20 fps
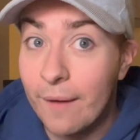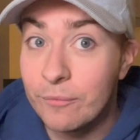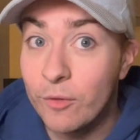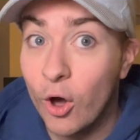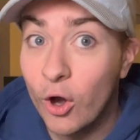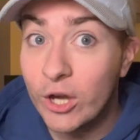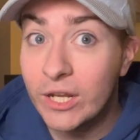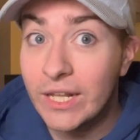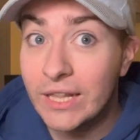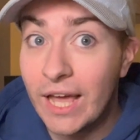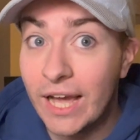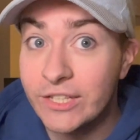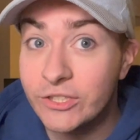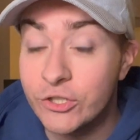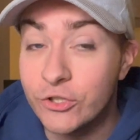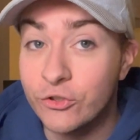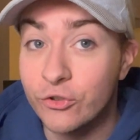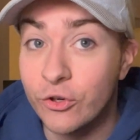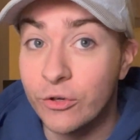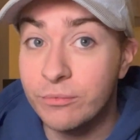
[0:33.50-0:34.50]
not gonna lie to you,
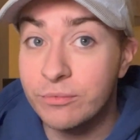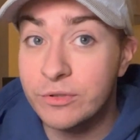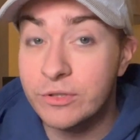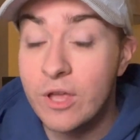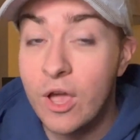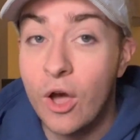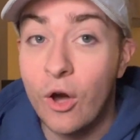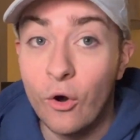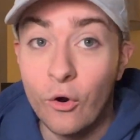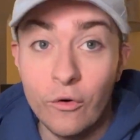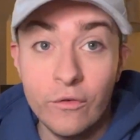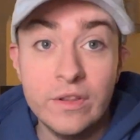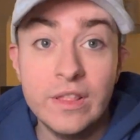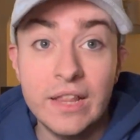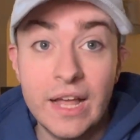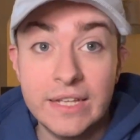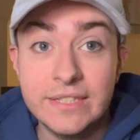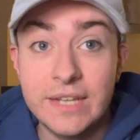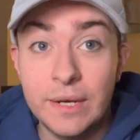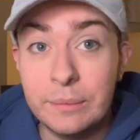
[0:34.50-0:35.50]
troops. Over the
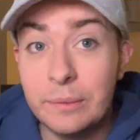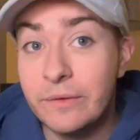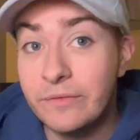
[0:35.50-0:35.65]
last couple of